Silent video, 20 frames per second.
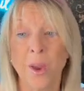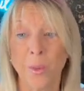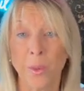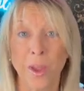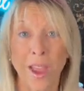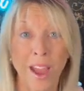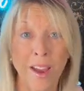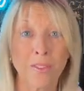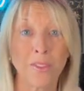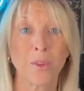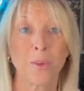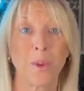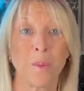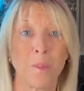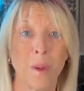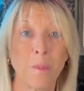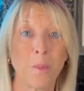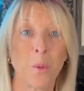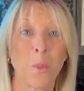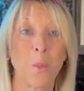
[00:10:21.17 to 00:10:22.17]
We have to
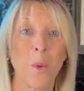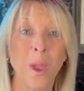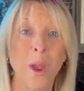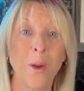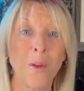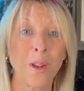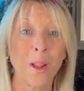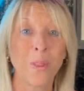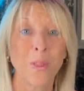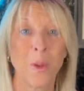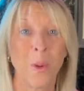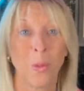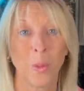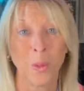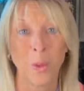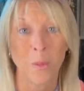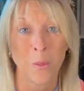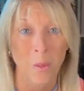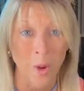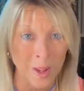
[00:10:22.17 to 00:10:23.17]
remember we are not the
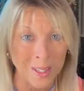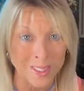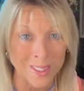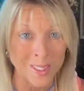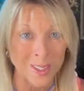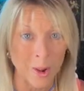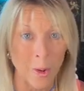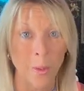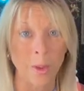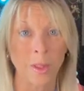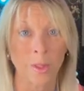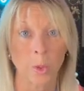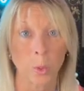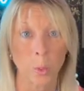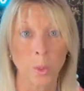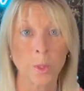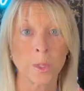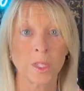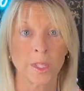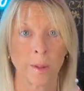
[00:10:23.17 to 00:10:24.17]
only ones going
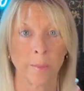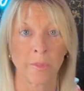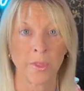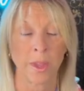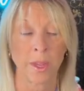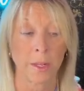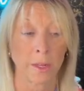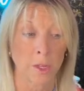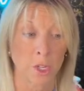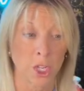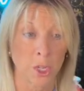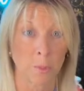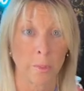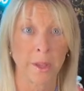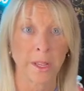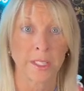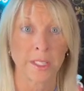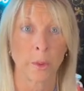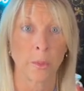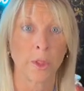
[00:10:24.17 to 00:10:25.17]
through something. Just
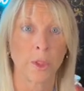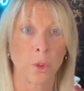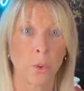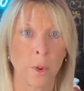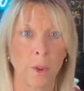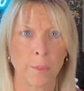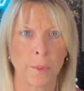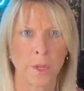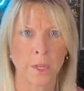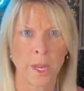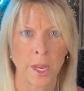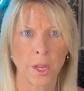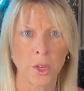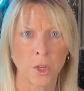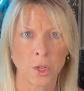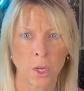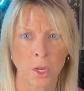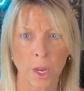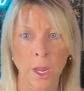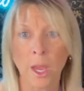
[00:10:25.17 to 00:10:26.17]
because I went through
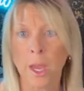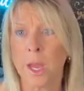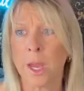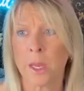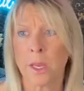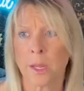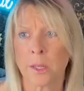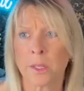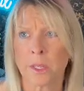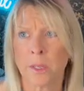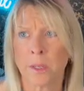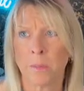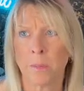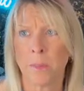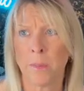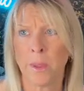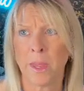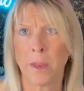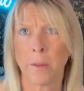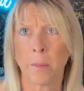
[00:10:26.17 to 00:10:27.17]
amputation doesn't
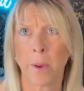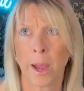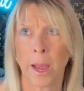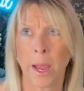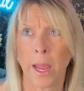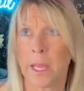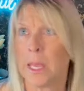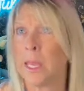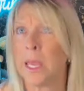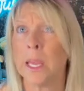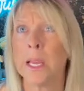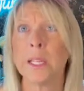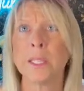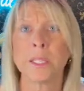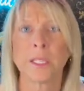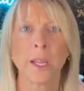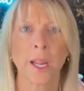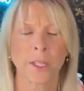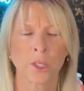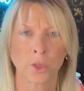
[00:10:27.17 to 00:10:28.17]
mean my
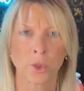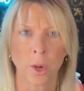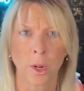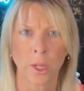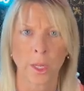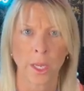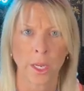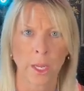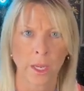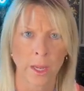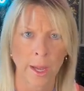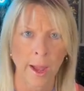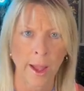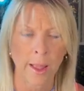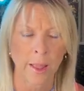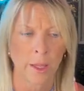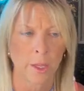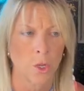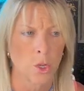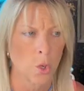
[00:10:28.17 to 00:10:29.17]
kid's not struggling in
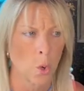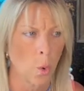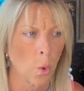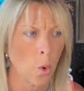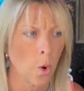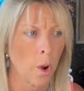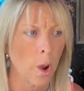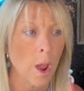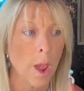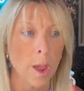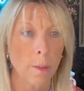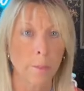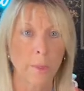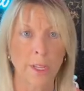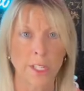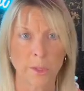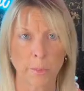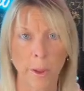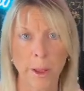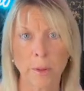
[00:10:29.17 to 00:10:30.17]
college, or my
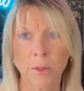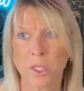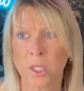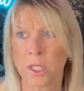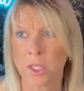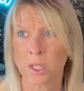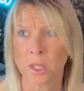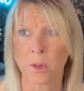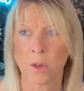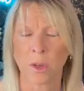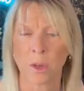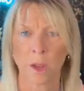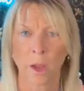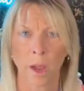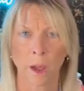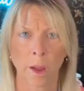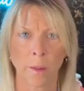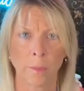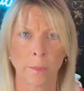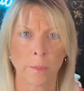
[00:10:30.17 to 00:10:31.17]
spouse isn't
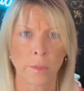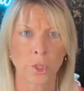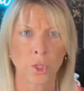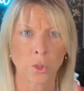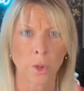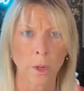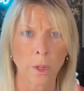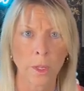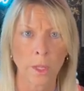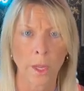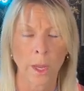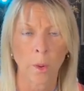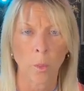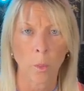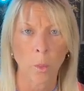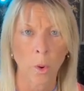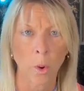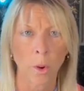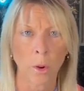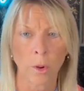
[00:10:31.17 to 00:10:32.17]
struggling at
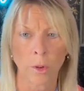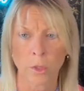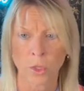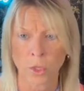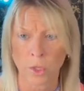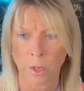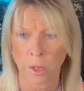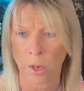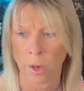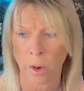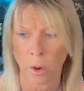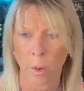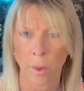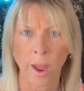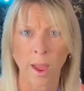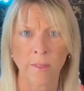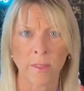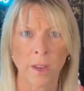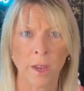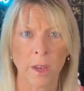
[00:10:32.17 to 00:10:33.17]
work, or
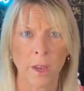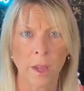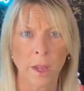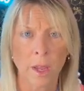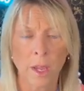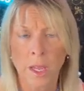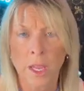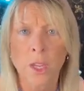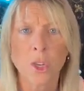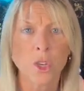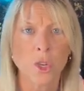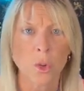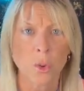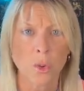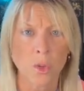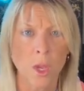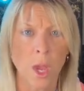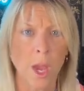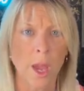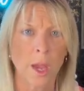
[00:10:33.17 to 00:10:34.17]
having issues.